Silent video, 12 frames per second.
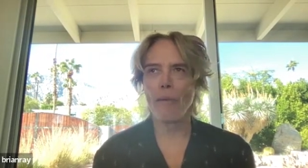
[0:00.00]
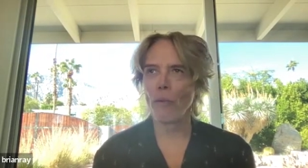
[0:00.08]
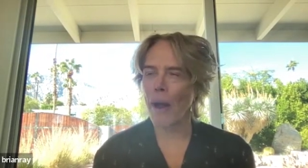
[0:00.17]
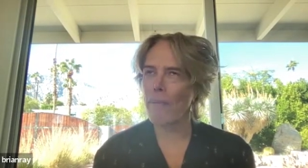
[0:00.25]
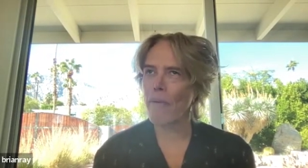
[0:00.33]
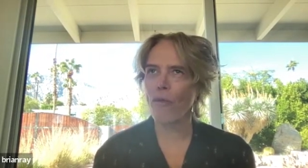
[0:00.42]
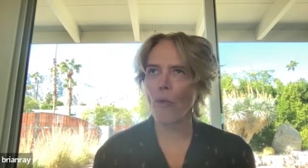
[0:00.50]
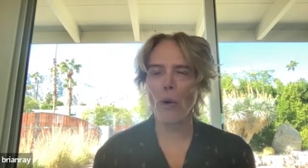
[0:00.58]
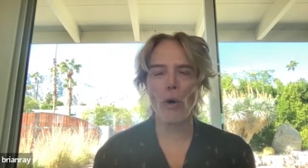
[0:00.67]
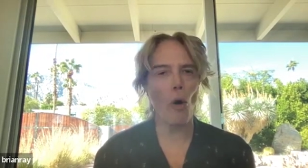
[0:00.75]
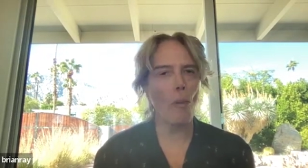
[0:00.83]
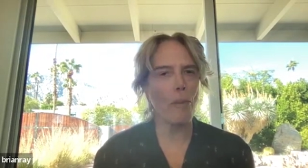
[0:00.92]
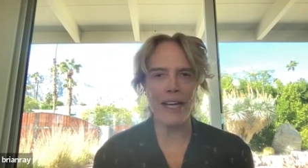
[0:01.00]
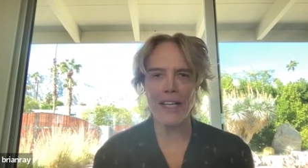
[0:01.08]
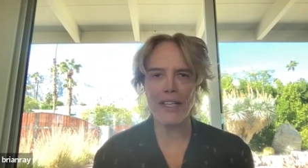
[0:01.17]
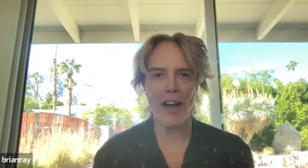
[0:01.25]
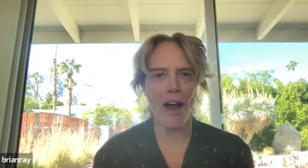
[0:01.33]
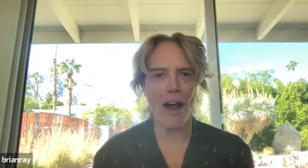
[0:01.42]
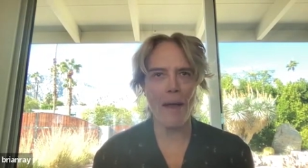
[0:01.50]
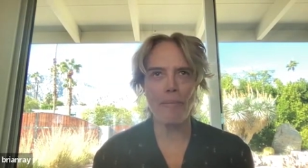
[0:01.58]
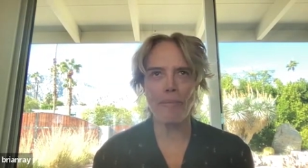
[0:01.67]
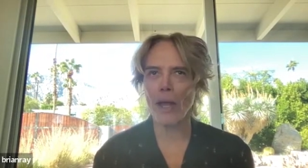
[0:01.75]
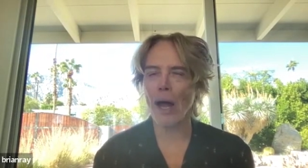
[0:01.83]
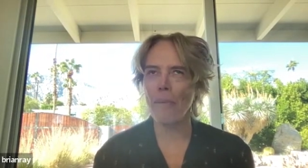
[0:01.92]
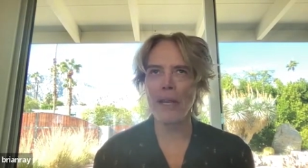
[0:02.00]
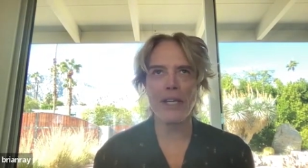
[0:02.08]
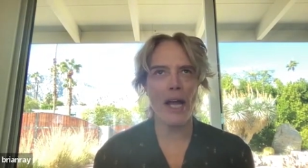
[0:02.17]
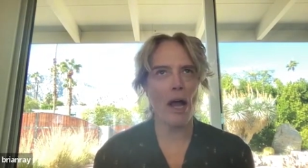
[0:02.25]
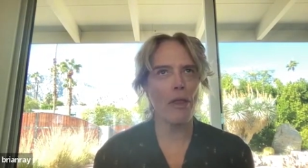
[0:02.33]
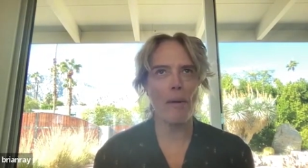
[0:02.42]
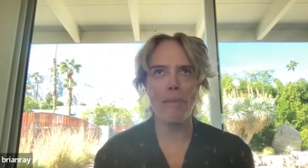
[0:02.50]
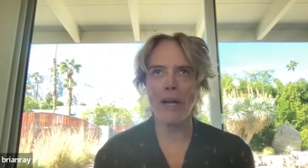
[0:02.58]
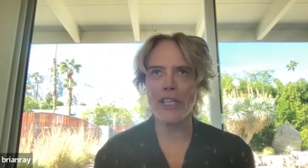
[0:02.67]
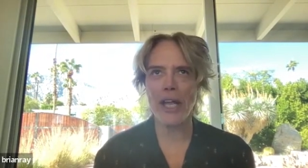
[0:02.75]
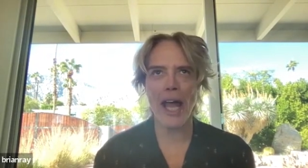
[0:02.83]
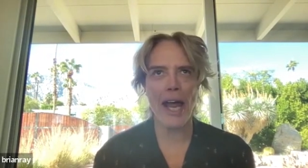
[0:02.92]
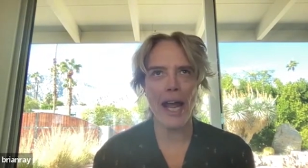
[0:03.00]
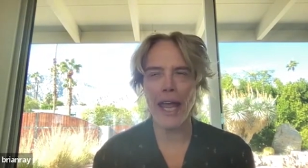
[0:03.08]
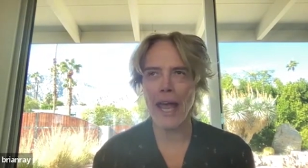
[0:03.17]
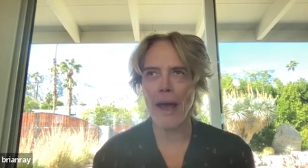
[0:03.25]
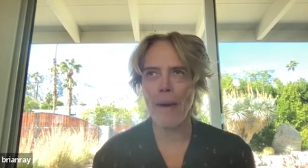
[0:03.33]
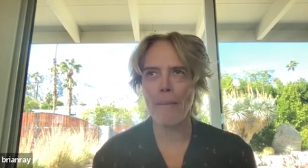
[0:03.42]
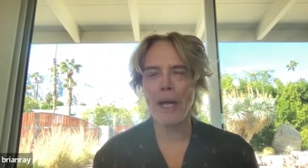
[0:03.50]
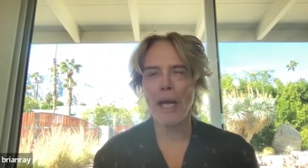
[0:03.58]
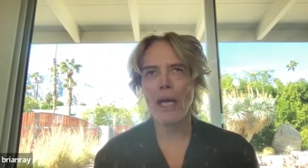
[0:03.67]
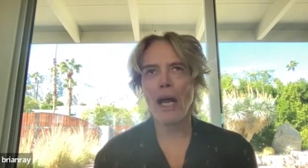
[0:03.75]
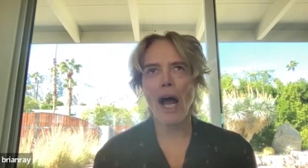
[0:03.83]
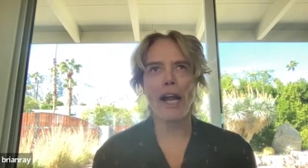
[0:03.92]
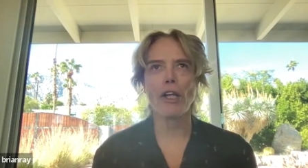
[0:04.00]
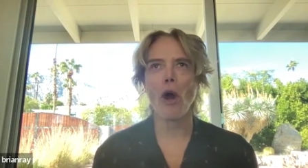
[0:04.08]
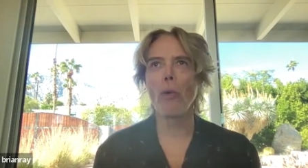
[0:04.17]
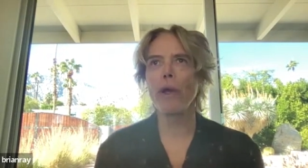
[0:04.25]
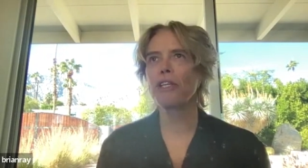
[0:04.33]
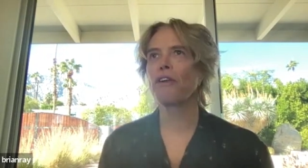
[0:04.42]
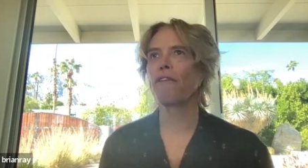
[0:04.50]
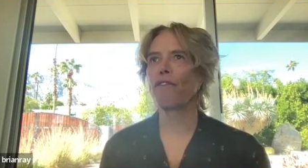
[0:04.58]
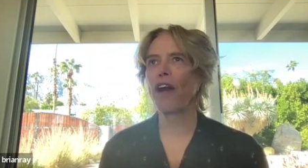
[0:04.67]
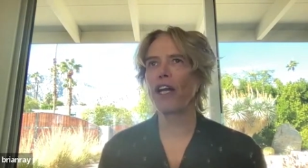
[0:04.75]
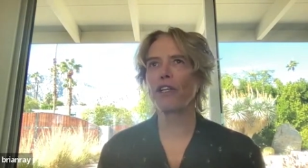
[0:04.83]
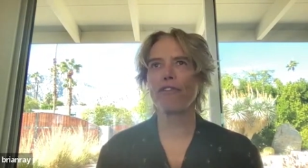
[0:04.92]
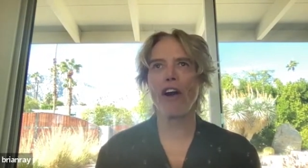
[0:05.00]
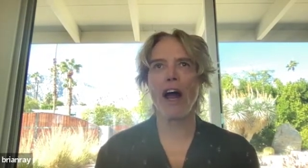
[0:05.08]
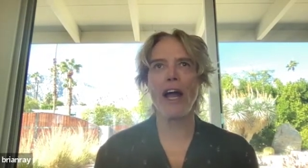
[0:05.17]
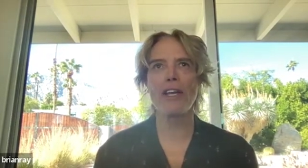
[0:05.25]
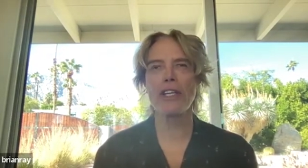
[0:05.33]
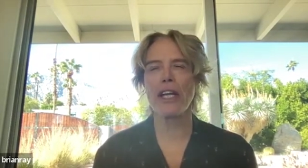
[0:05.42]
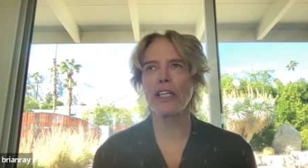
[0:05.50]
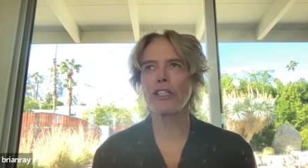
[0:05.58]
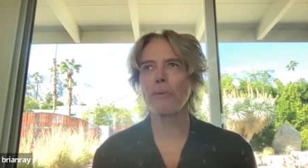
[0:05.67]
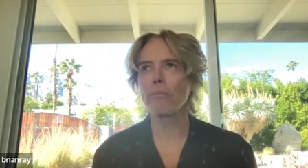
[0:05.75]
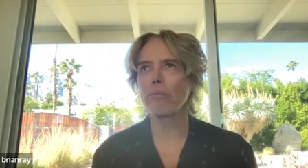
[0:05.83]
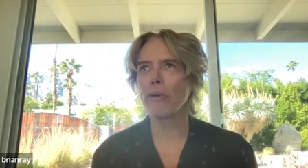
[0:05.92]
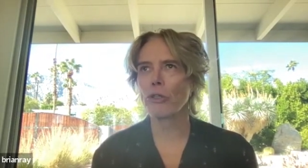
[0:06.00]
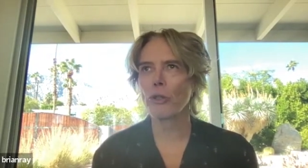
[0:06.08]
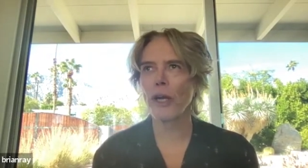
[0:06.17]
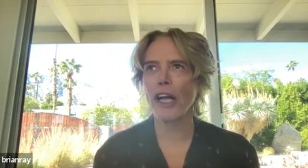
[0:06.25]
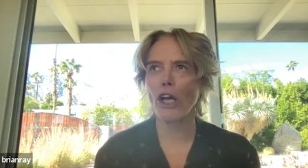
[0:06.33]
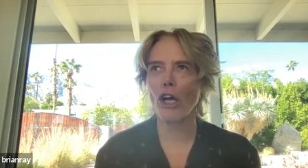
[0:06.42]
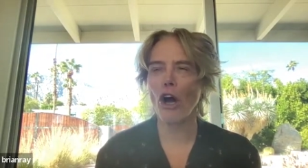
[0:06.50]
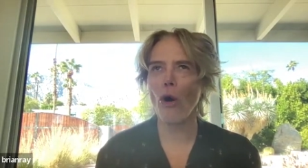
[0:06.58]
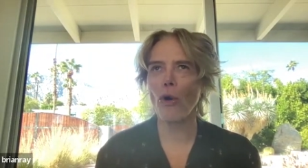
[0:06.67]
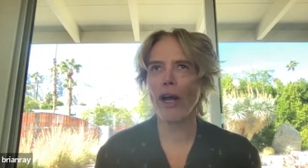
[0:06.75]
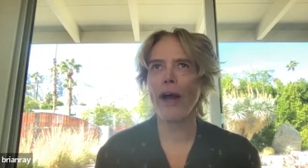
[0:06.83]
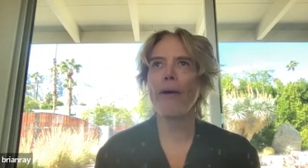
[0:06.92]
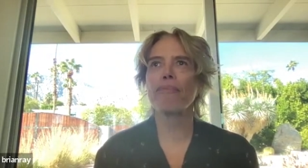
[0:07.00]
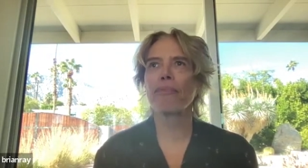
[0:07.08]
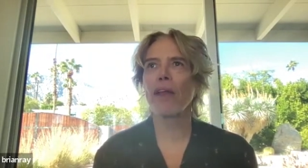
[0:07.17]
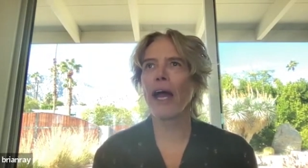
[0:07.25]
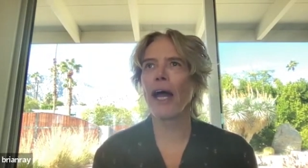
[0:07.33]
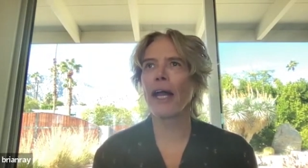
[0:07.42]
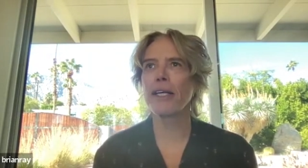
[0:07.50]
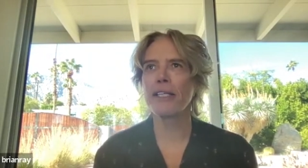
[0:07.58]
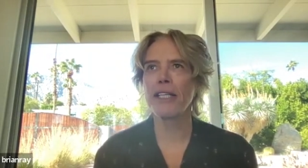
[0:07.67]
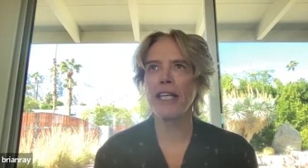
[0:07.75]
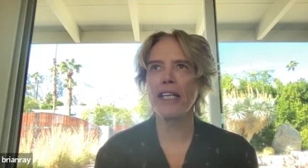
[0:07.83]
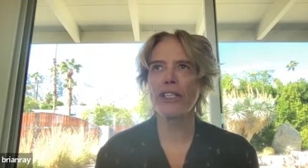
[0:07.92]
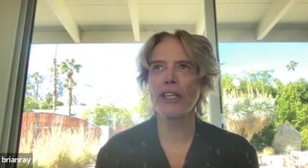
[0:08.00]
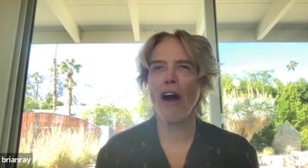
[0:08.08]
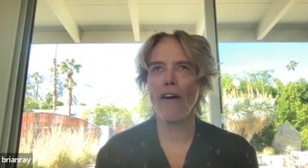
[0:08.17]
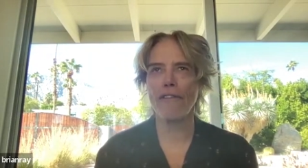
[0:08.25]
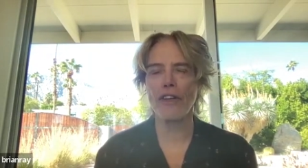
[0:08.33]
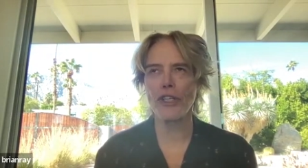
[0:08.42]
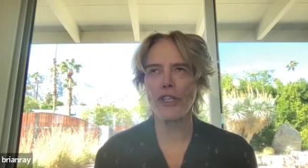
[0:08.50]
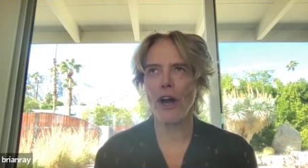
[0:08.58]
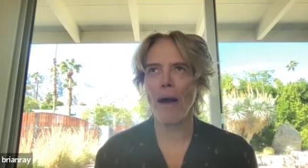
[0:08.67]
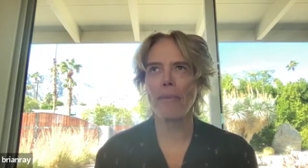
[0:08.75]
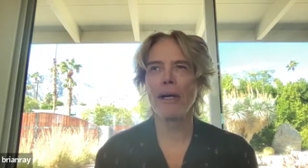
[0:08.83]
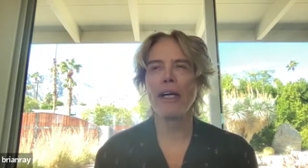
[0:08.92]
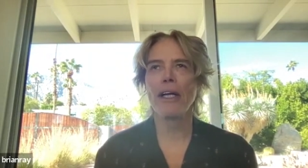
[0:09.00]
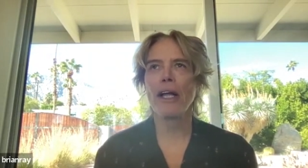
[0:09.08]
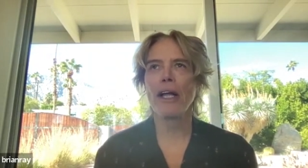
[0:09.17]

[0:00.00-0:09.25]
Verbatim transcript: right before opening time. I'd be down there by 10 a.m. I'd go eat some French fries and some drink a Coke at Dee's coffee shop.